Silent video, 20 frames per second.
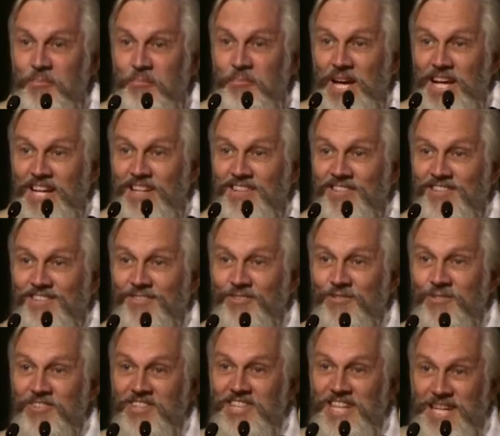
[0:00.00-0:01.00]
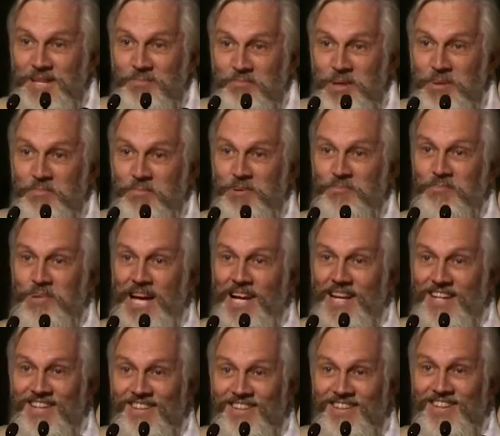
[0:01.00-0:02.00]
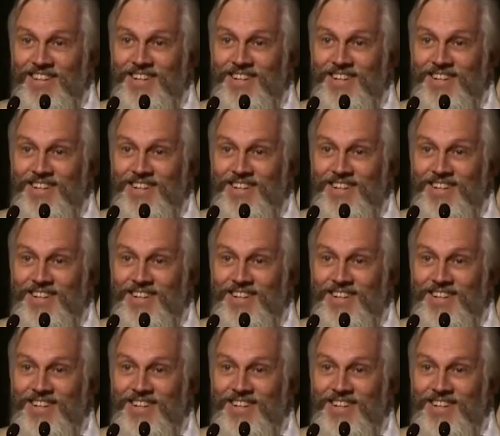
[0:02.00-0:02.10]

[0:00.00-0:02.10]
meant to take people back